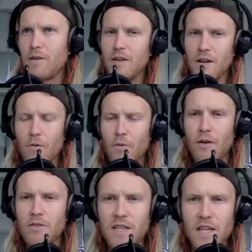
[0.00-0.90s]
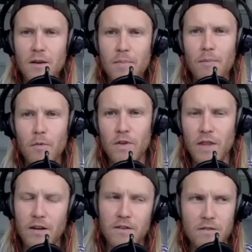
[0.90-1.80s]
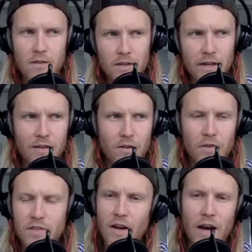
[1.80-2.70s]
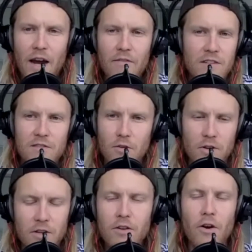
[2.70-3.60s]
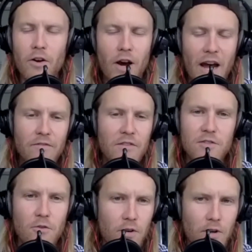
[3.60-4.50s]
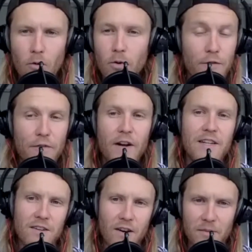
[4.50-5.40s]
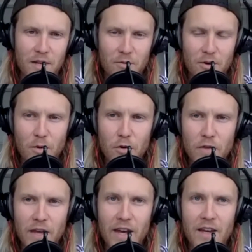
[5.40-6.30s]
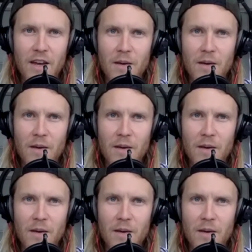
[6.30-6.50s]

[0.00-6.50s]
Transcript: when I was thinking about moving there, because like obviously I have this thought, all the fucking time that I want to move there.